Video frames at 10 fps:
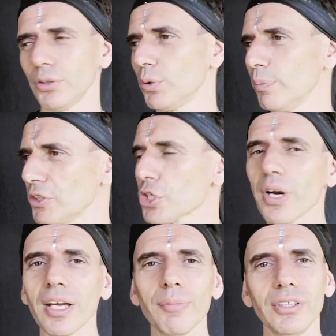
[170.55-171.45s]
You will
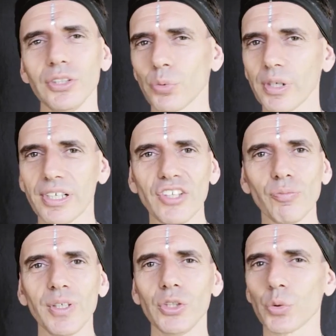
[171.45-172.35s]
betray me, you will
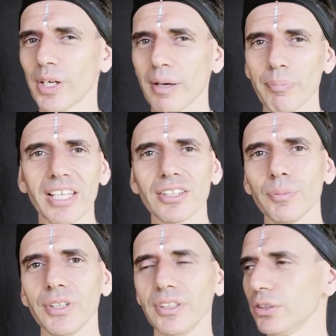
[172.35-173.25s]
leave me, you will
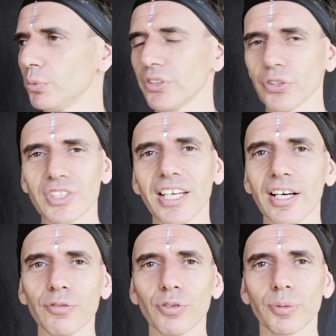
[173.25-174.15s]
abandon me, you will not
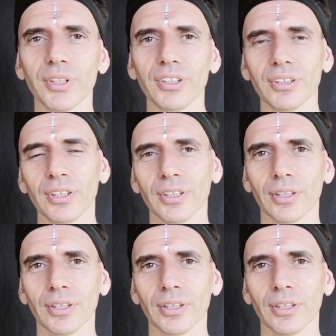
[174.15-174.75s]
care for me,